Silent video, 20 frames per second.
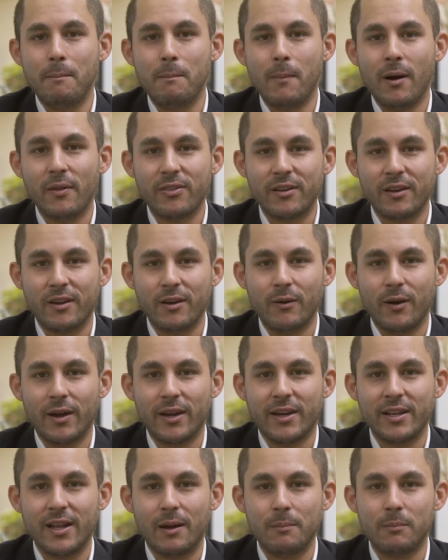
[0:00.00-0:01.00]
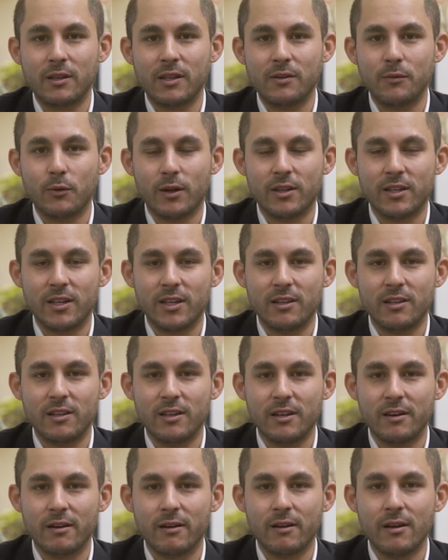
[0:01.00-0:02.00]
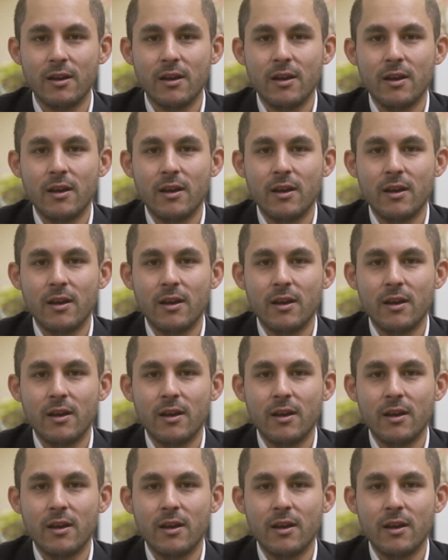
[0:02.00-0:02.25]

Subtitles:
month ago. I cannot believe we're at the end of the year.